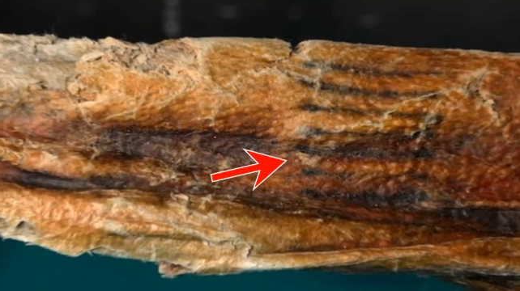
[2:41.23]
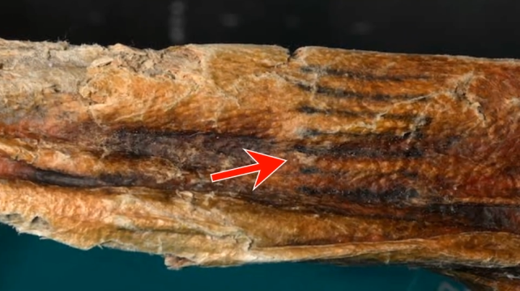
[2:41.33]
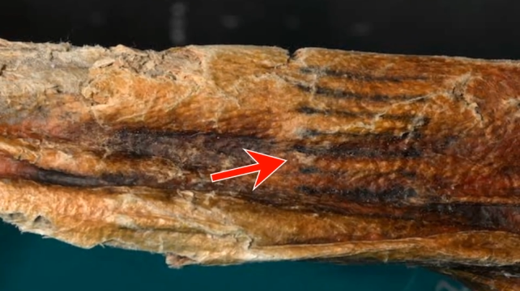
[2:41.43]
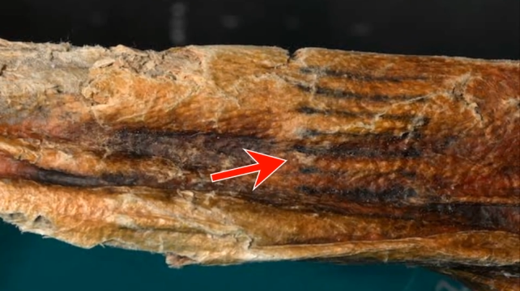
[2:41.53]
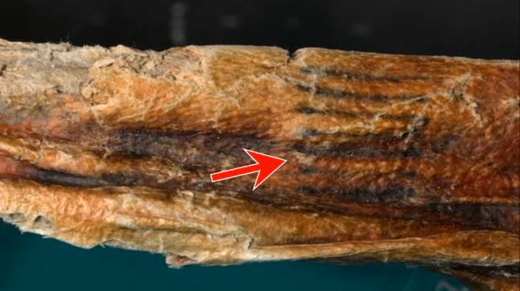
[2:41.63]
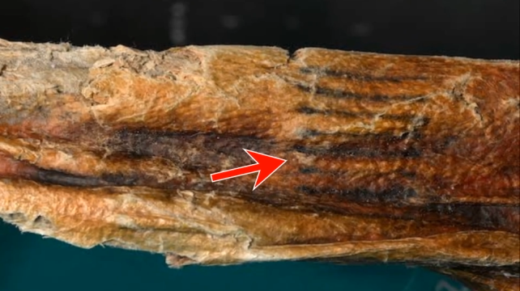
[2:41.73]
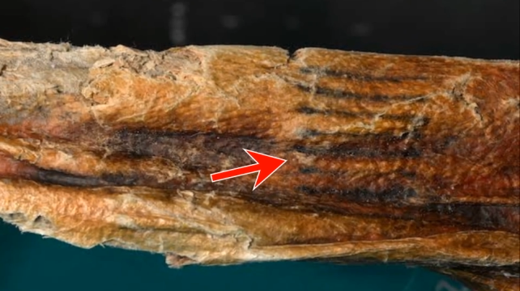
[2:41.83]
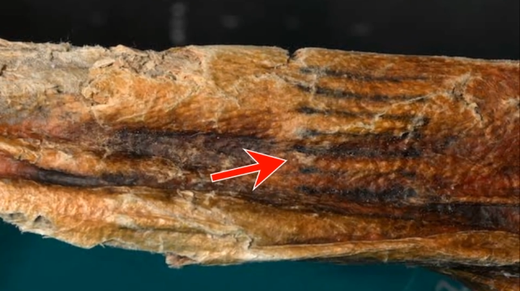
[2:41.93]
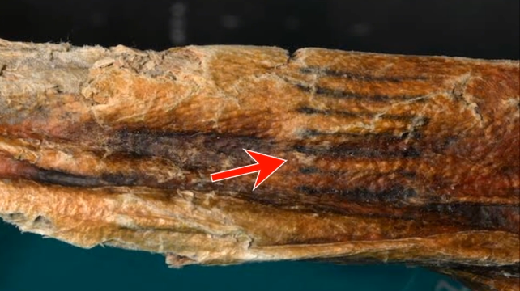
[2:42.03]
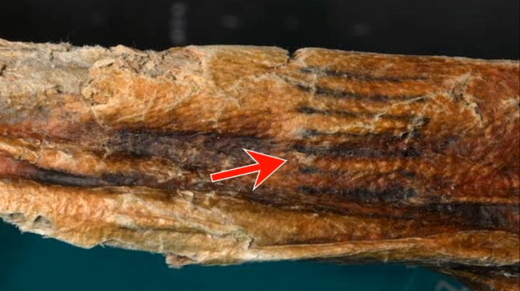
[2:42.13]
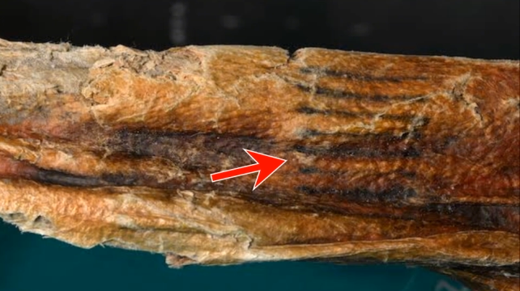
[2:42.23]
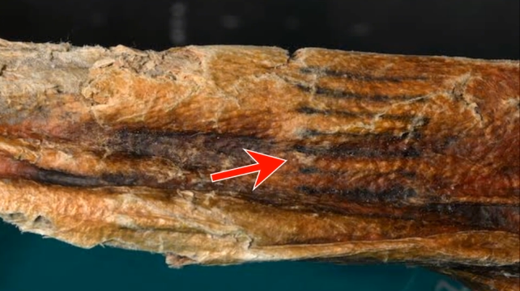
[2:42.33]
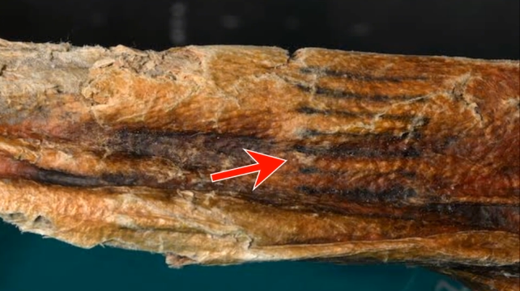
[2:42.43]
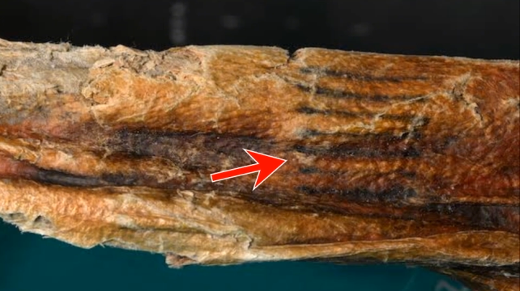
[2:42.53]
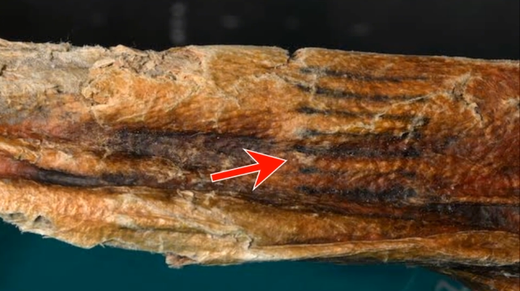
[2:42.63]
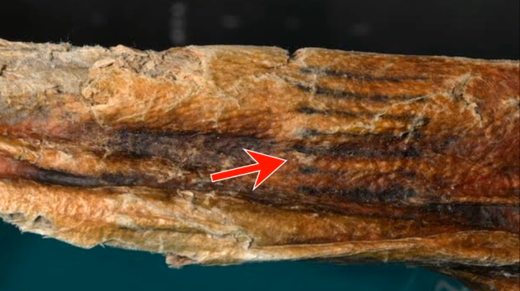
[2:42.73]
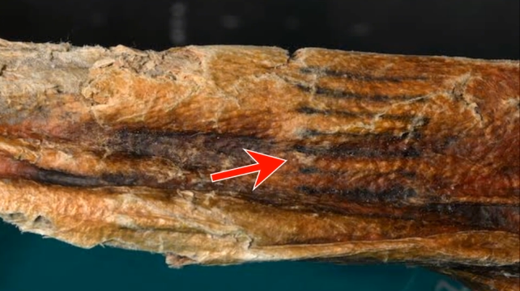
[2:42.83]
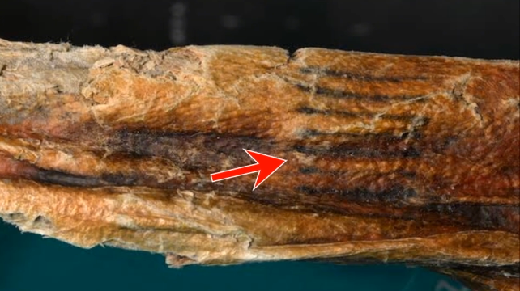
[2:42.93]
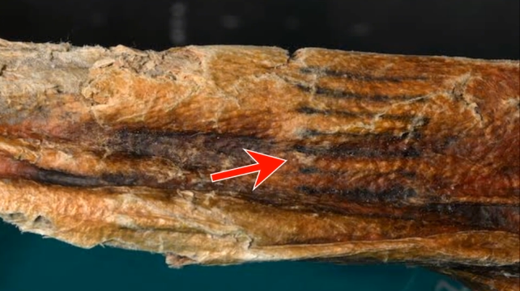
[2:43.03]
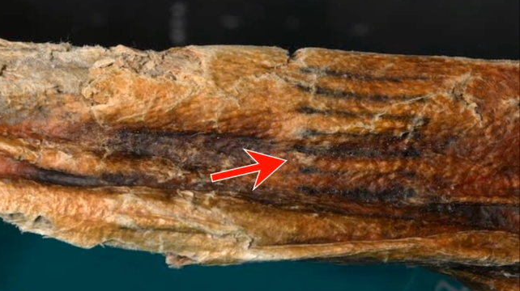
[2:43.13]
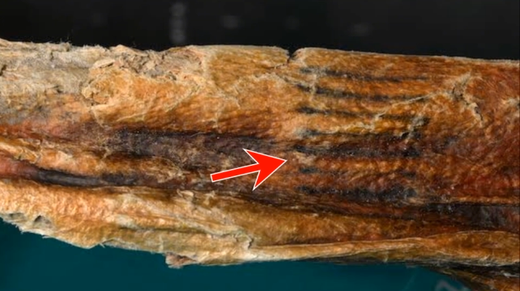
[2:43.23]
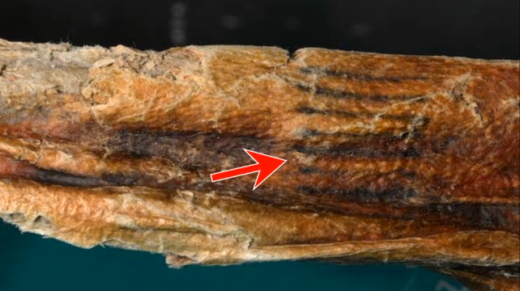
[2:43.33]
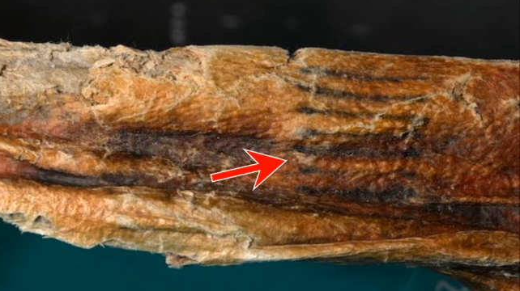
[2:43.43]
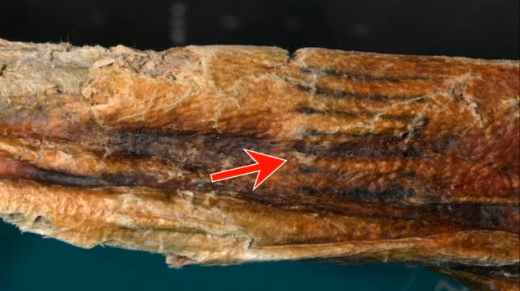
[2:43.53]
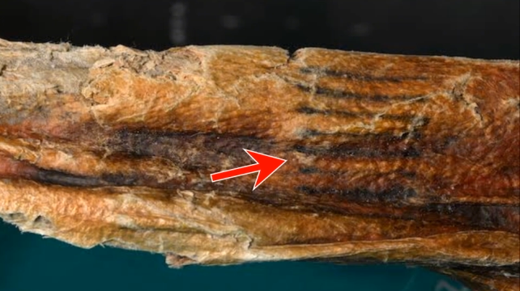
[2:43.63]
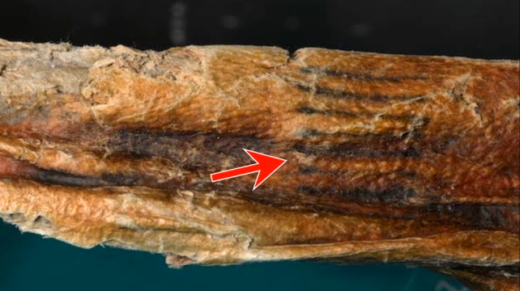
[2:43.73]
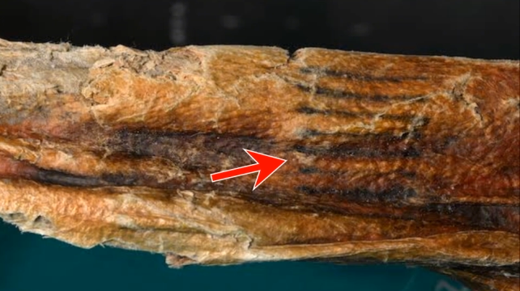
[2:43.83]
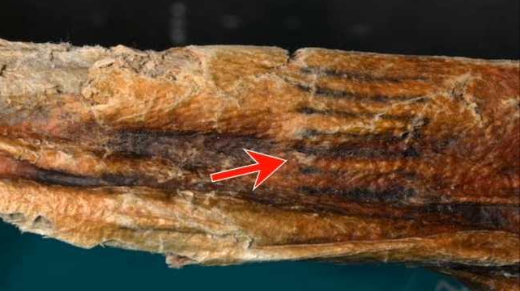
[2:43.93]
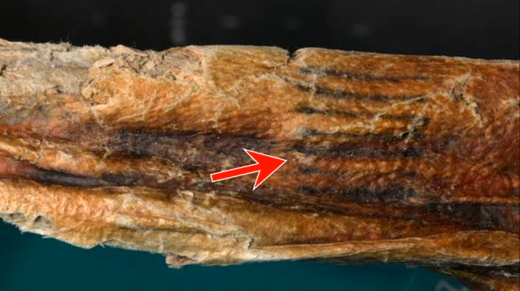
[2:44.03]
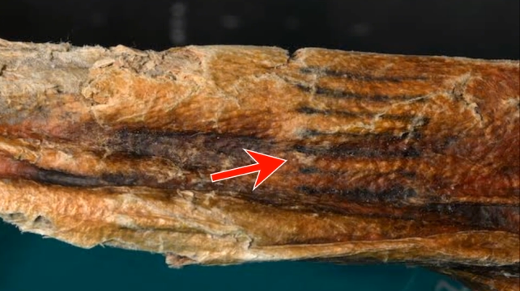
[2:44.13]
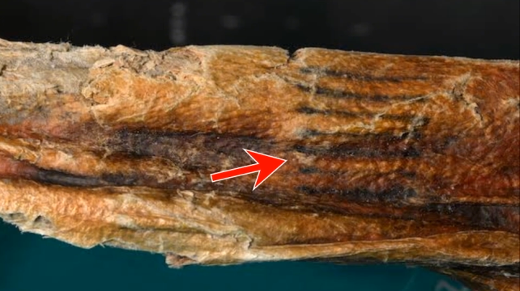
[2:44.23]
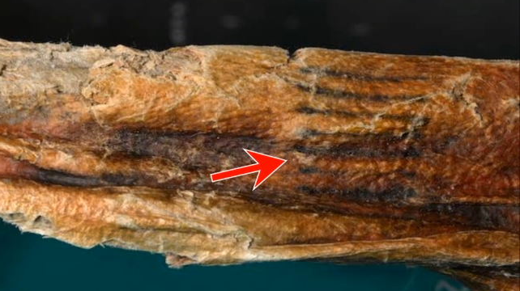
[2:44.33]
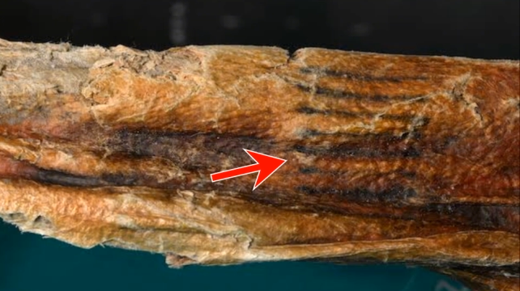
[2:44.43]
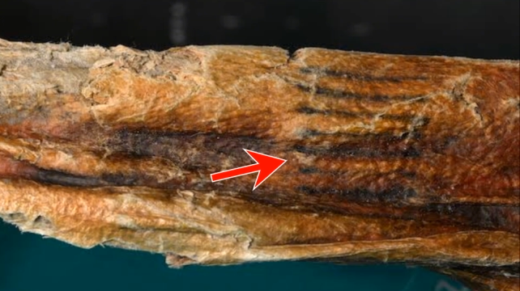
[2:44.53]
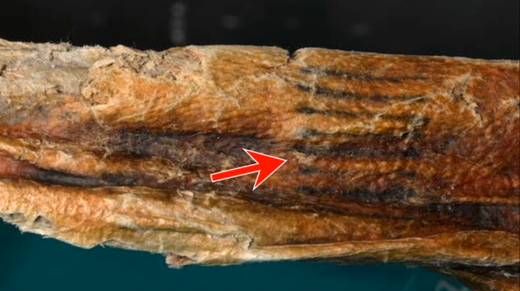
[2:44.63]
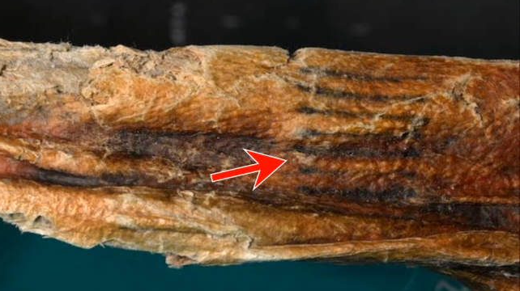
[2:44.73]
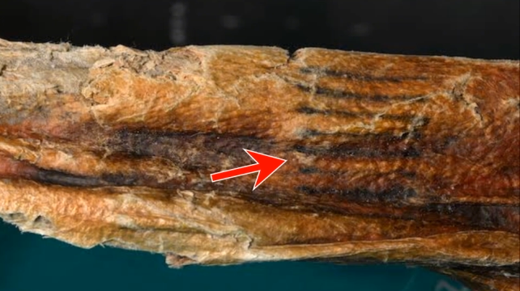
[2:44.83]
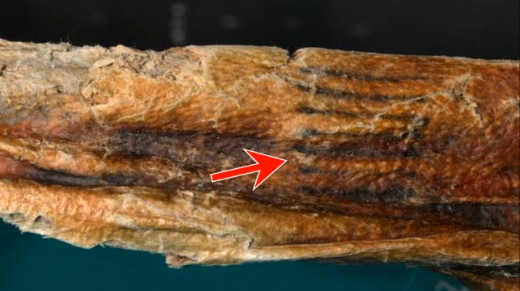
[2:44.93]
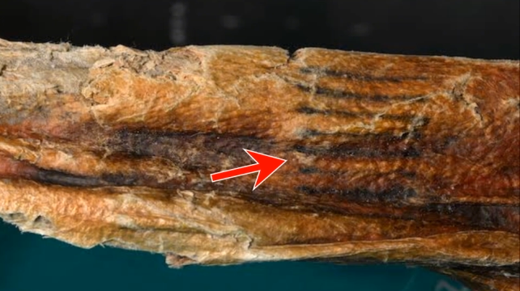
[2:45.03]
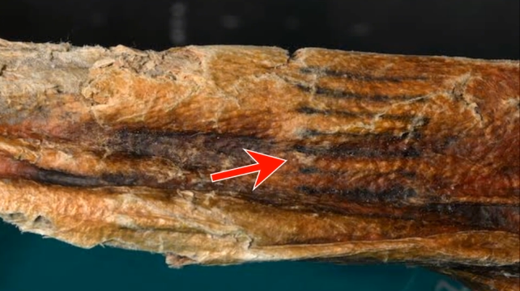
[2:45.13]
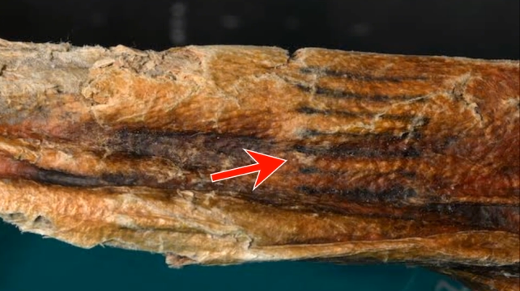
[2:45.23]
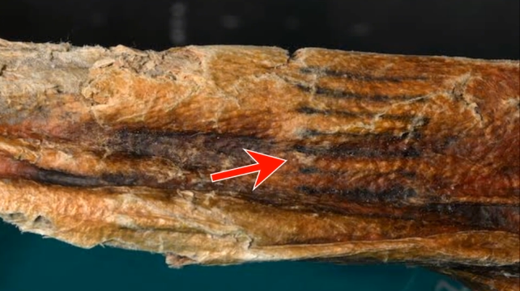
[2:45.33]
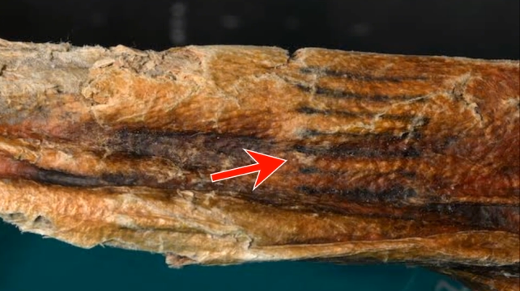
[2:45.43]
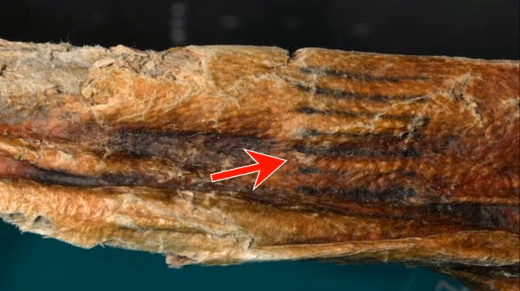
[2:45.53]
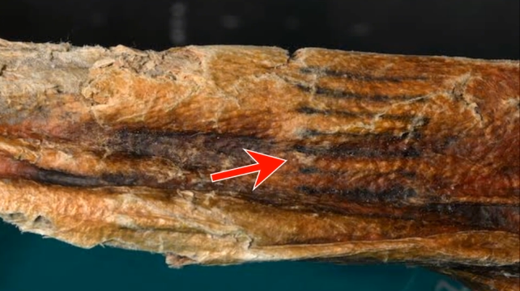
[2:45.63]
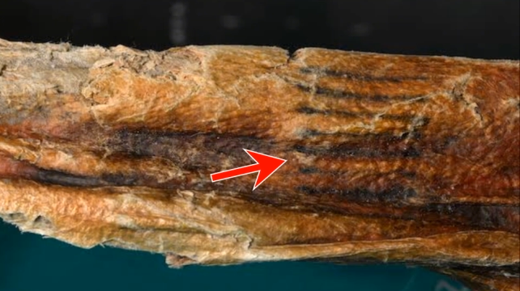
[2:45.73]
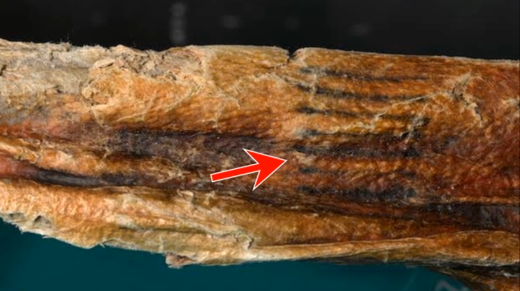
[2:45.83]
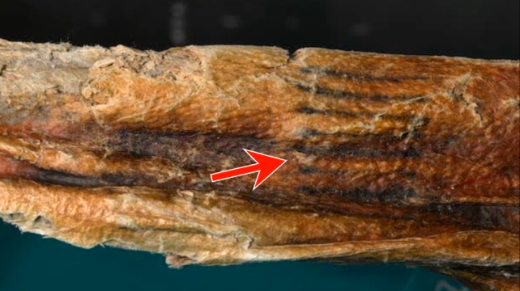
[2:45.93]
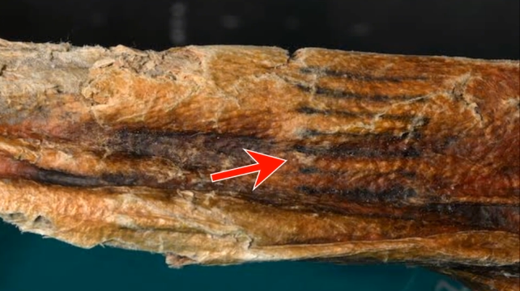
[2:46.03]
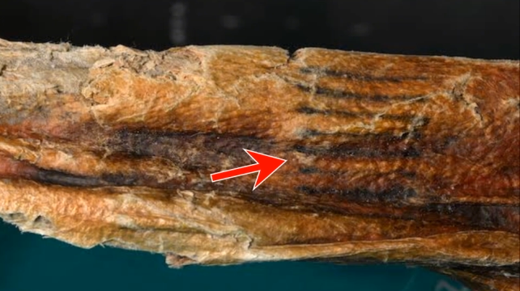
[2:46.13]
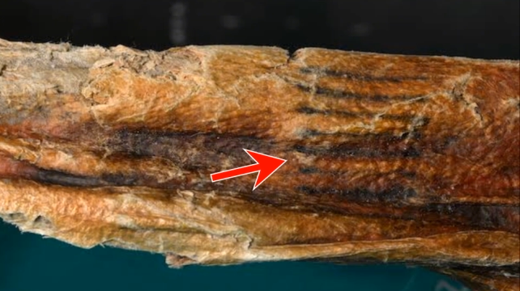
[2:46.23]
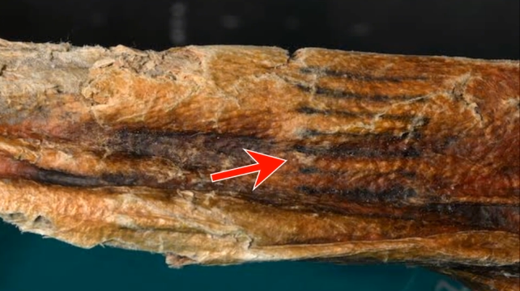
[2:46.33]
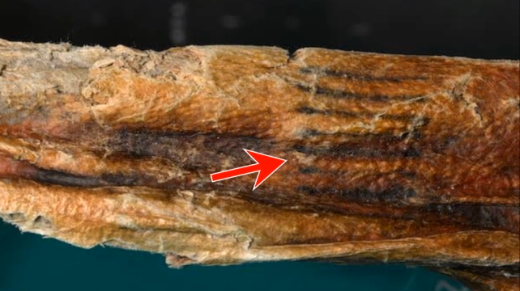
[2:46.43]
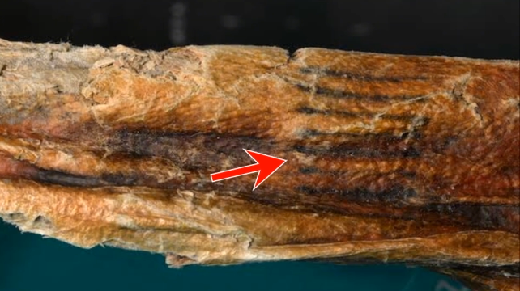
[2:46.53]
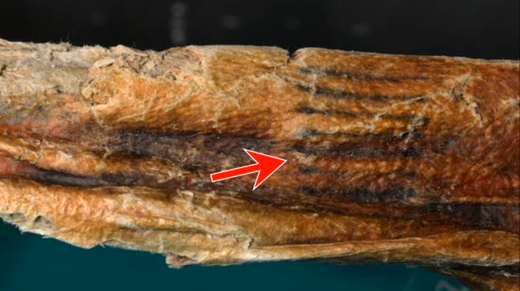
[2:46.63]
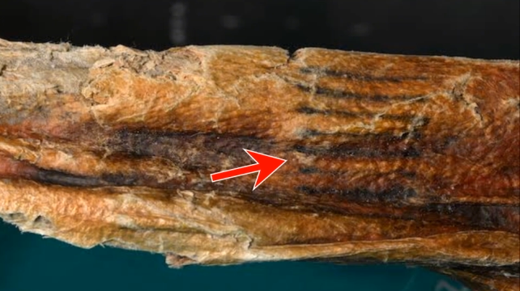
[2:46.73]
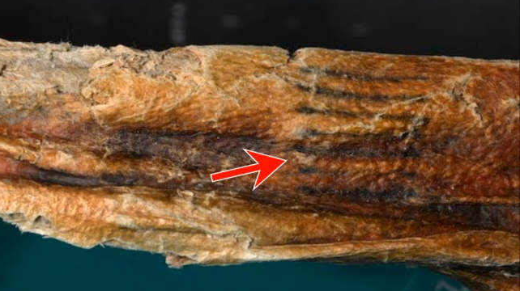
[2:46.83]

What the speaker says: No face is visible, so there are no lips to read.